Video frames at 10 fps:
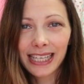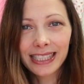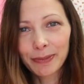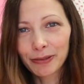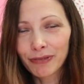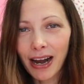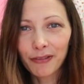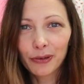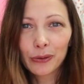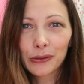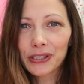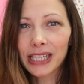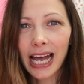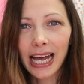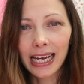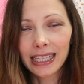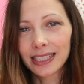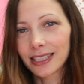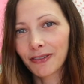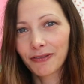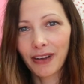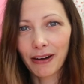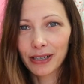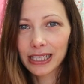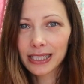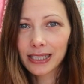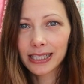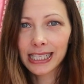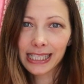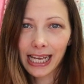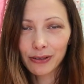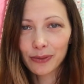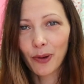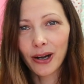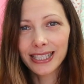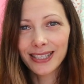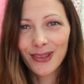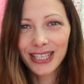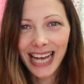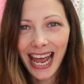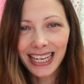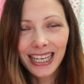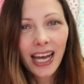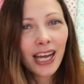It's gonna be raffles and various discounts and prizes on the day.